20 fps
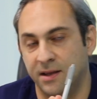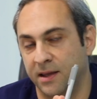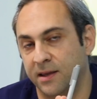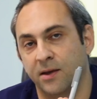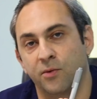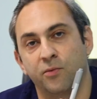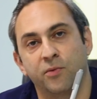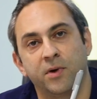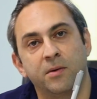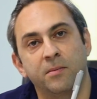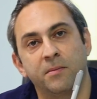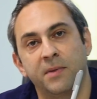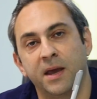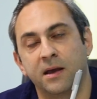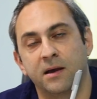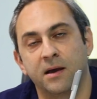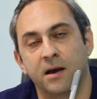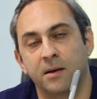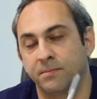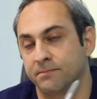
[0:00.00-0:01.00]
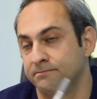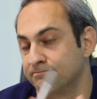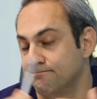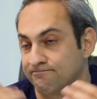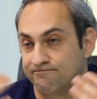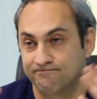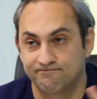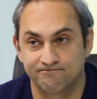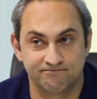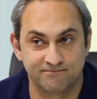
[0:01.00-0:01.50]
they can wear makeup
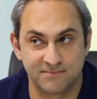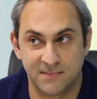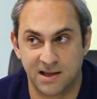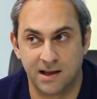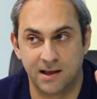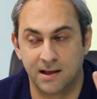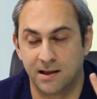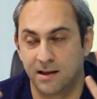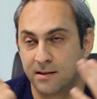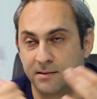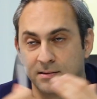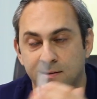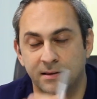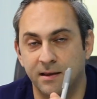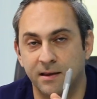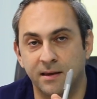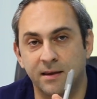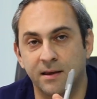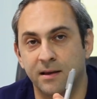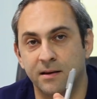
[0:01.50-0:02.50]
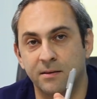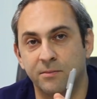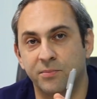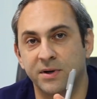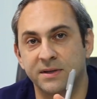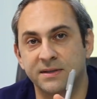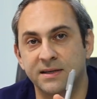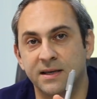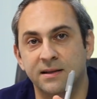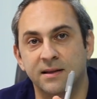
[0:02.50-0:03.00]
and they can
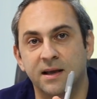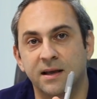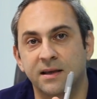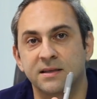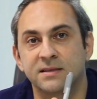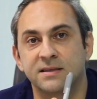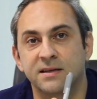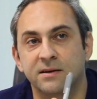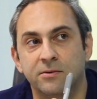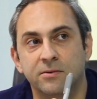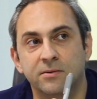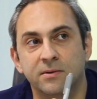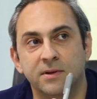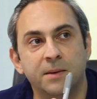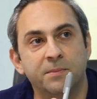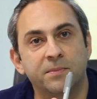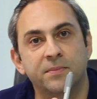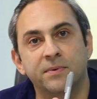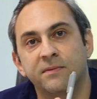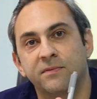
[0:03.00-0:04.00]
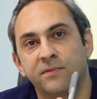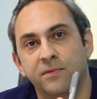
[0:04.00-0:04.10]
pretend like it's their own lip,